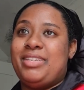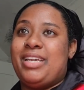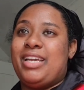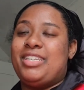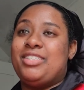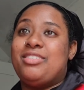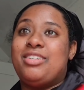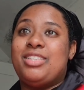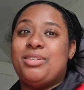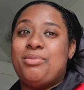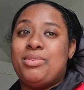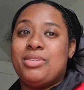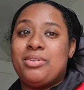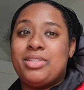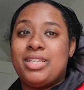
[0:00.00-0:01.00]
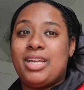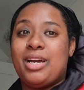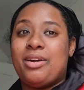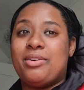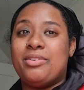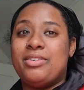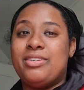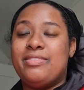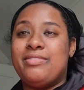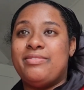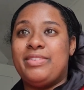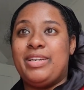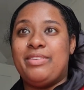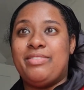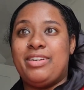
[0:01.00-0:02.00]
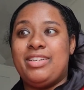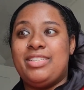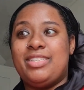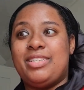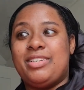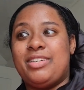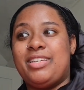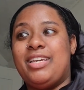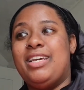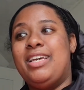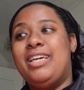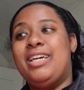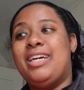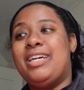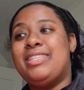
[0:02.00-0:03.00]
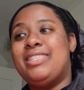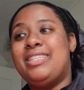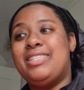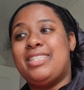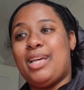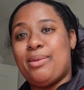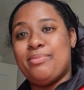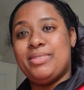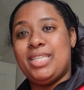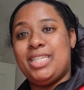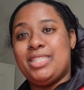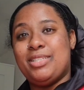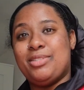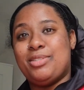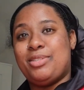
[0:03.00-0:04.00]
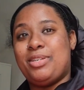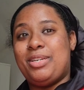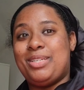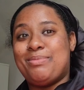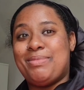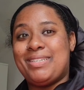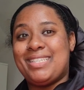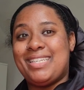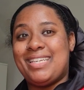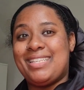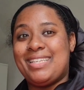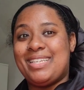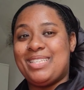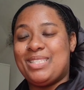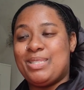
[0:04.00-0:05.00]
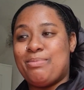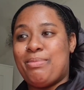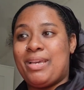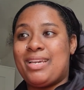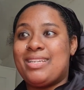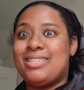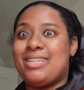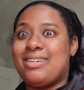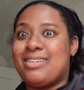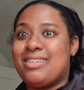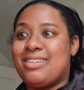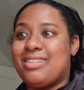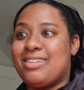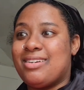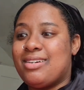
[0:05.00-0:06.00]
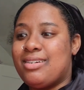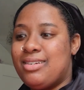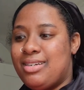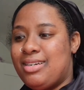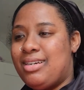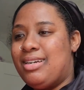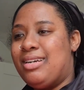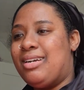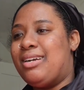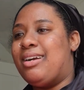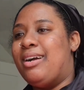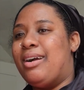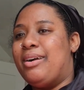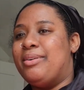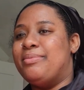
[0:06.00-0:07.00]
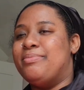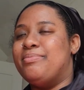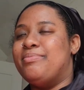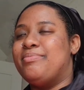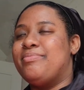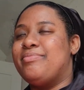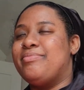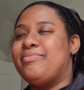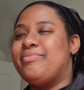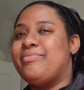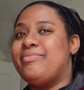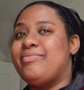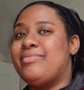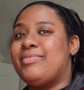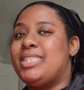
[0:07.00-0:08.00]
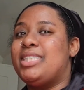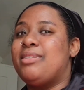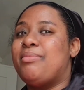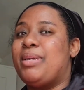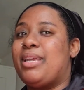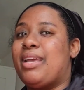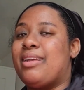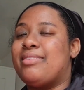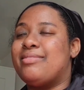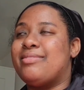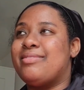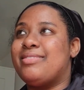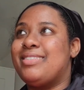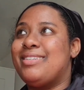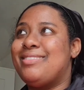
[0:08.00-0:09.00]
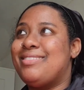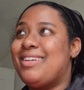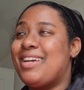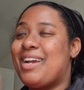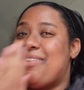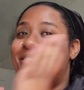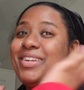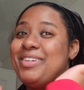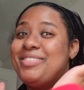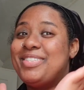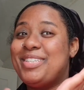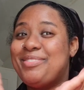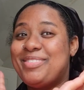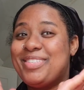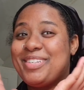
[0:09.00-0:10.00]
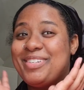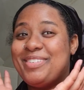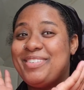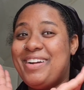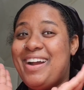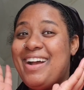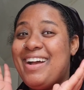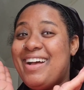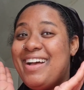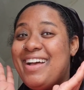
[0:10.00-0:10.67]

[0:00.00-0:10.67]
But yeah, inshallah, they'll be sorted out very, very soon. It's exam season, so I don't expect anything spectacular. But yeah, like, comment, and subscribe.